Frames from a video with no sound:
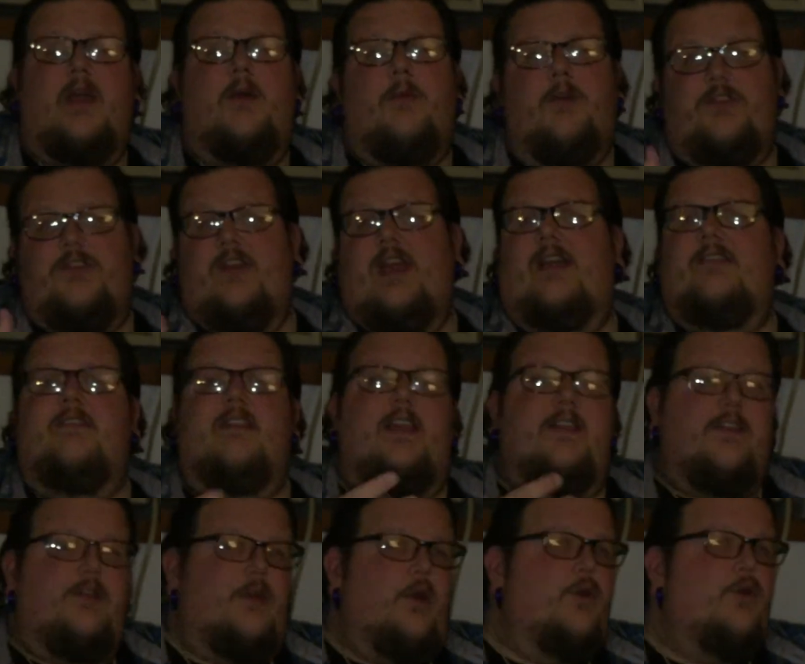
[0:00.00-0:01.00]
want you guys to
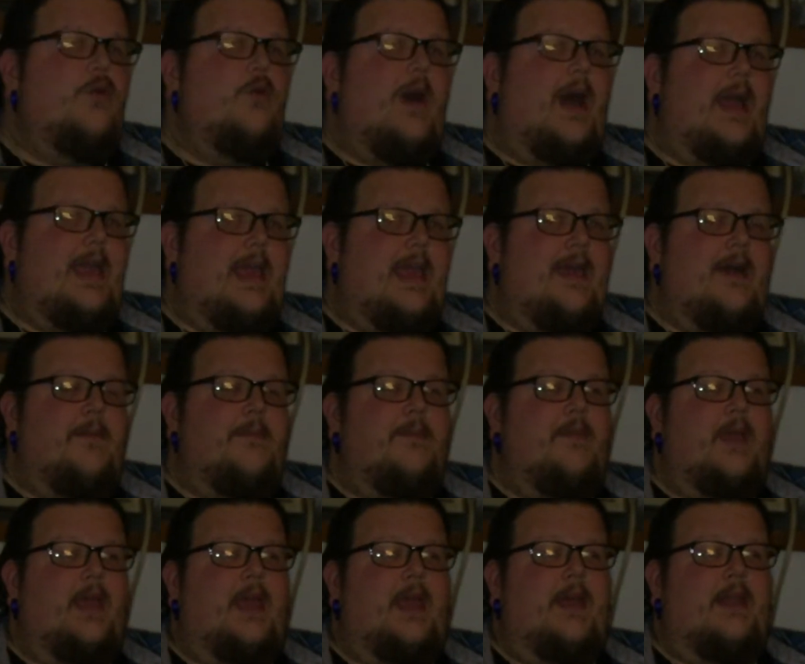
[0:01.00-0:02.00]
get to know who I am
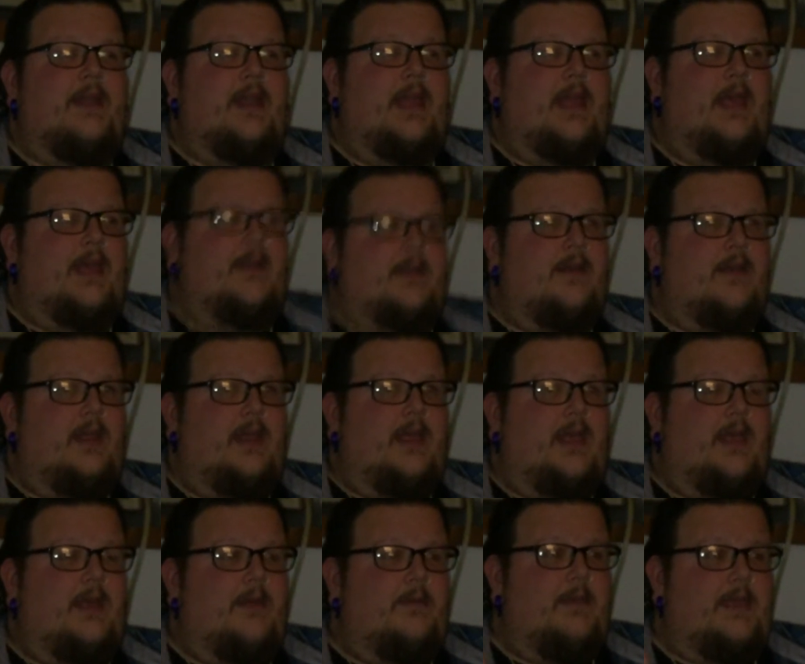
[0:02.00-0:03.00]
and
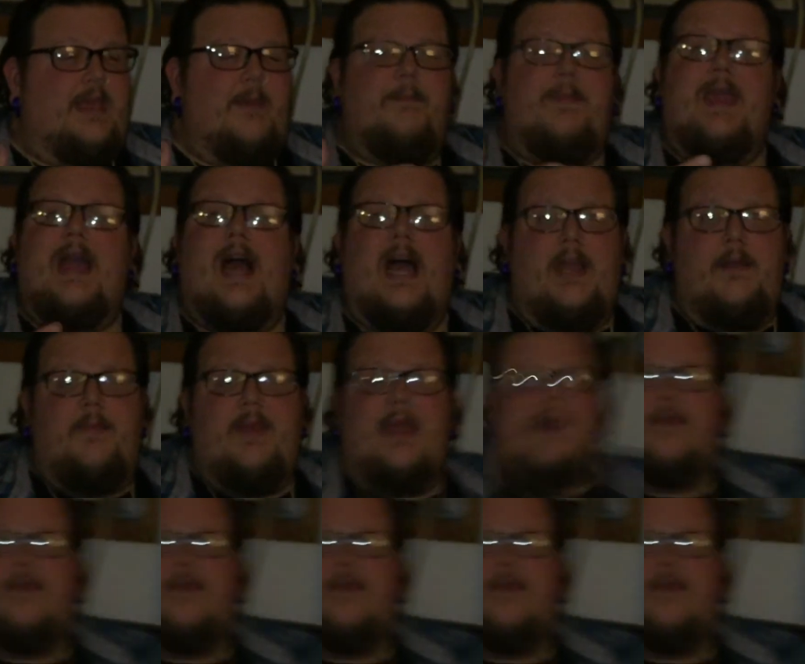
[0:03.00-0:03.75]
get behind me